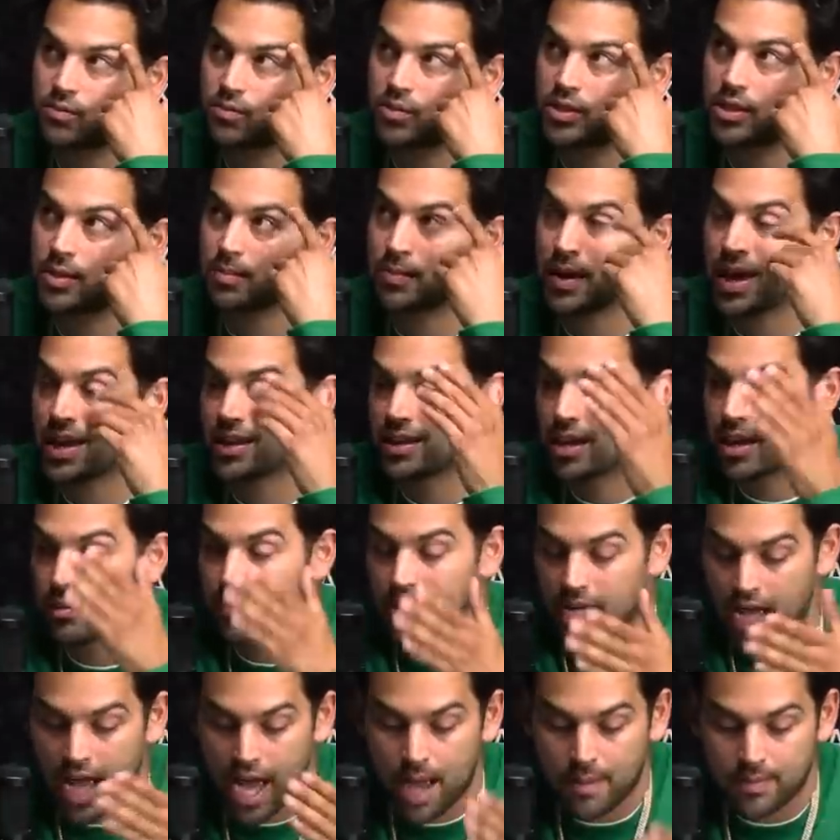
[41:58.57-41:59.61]
when the
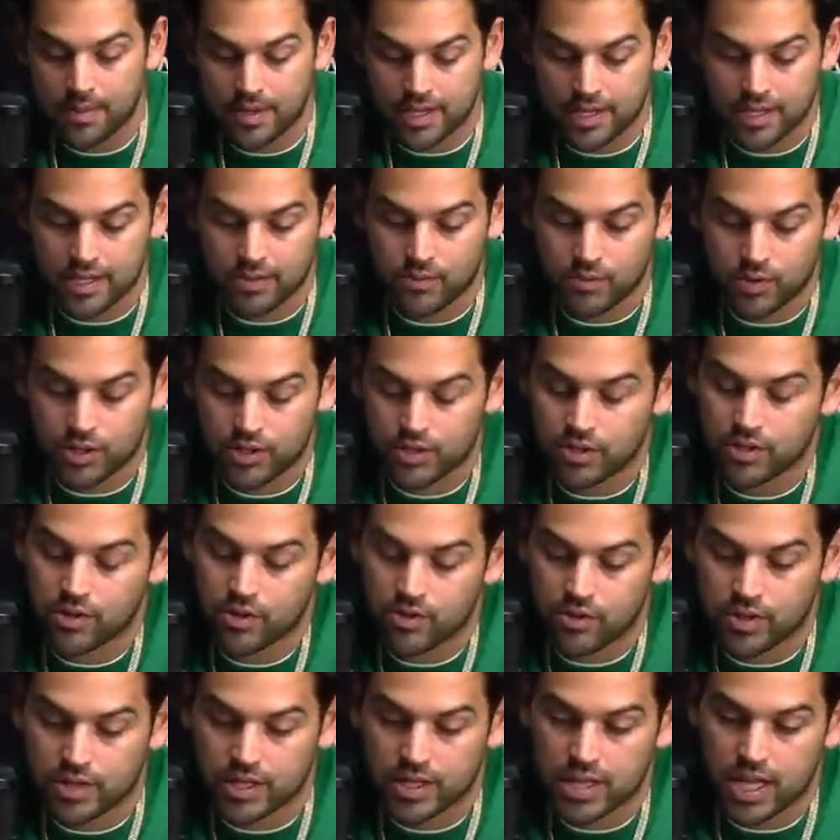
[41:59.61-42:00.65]
pandemic happened and we couldn't
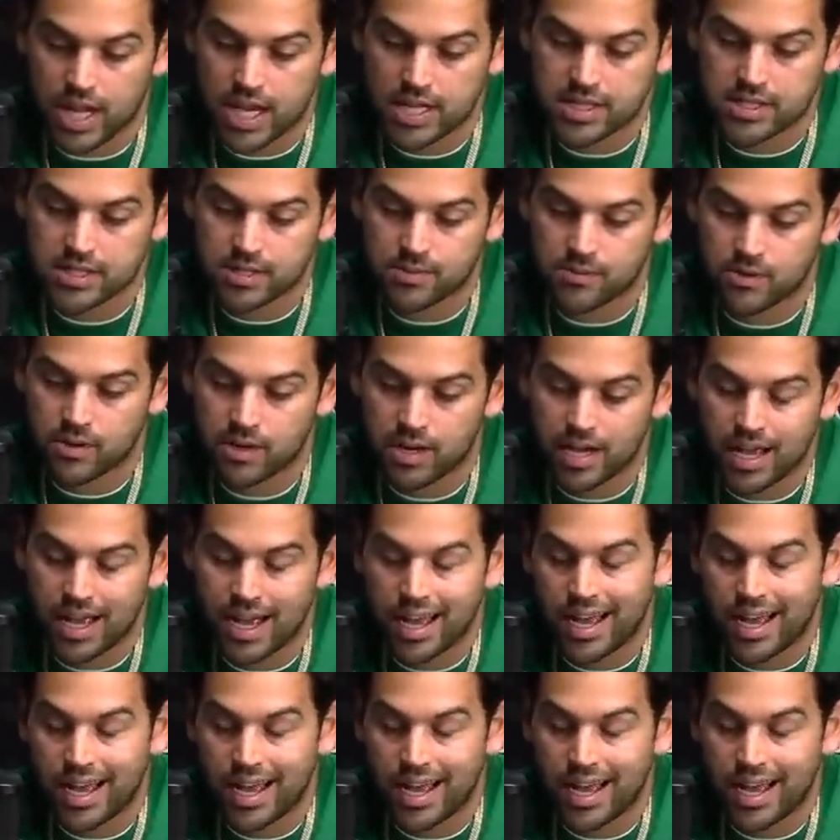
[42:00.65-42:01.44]
go into class anymore,